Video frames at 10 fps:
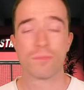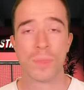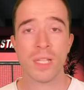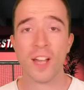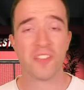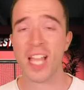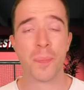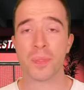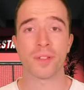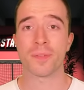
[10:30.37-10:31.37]
Nothing
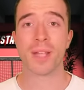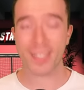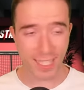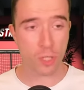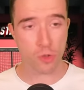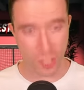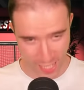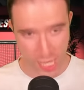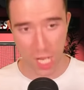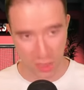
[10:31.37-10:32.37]
happened. Like, literally
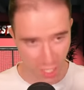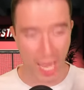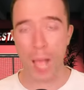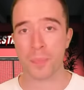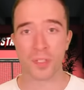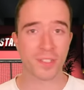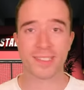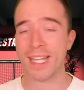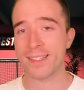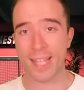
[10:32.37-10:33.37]
nothing happened.
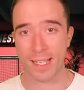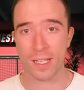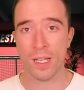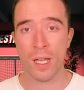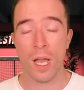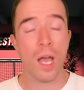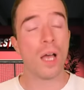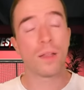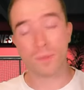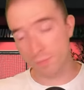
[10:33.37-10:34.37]
Dead day.
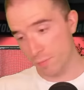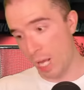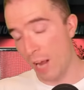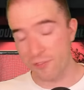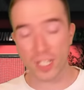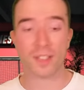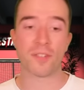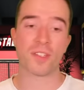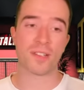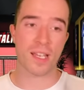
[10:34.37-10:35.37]
I think safe
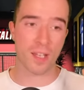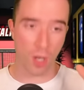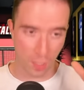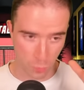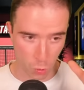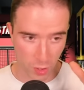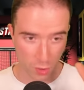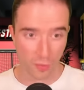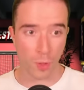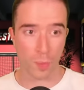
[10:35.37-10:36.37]
to say I'm talking on the
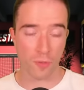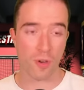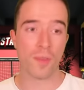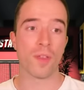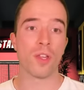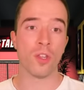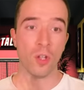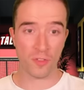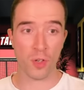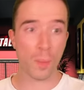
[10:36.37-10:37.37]
football front. A
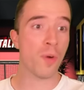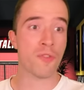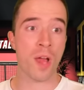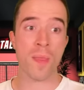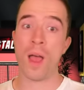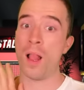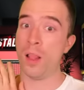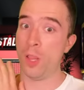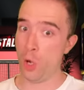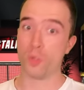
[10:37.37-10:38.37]
non-football front,
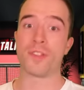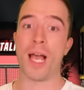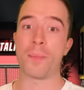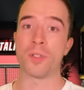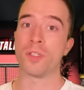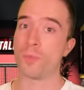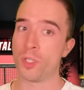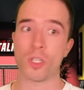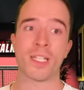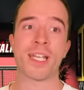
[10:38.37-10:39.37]
loads happened. We're
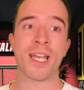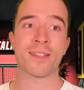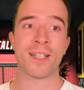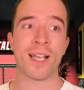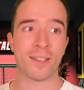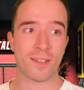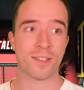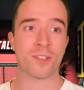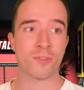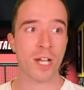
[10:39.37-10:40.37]
not going to get into that. This
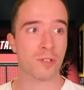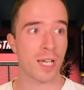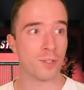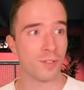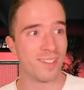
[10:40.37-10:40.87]
isn't the right channel.